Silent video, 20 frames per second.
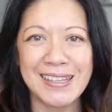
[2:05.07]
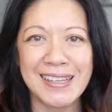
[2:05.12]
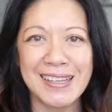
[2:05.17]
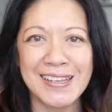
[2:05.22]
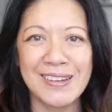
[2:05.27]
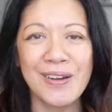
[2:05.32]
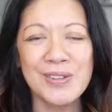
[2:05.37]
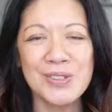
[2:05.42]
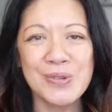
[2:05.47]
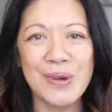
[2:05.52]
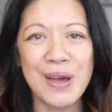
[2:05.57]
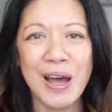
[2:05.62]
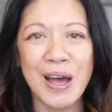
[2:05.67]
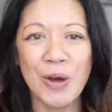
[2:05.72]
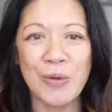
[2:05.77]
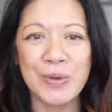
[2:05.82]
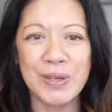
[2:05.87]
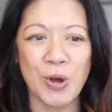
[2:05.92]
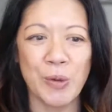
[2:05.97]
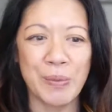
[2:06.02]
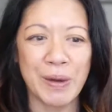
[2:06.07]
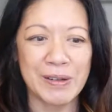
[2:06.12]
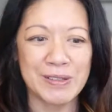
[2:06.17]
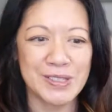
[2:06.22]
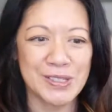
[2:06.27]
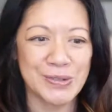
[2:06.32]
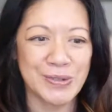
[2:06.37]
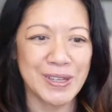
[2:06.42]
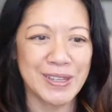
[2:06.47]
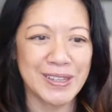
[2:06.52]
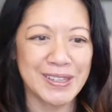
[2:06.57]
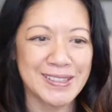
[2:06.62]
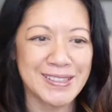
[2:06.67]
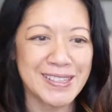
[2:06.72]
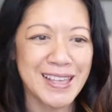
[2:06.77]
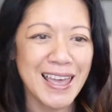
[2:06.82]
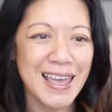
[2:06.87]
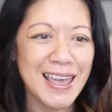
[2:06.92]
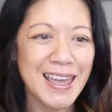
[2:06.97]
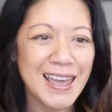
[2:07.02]
and also how we can go about doing
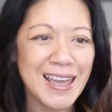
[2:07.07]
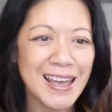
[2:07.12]
this.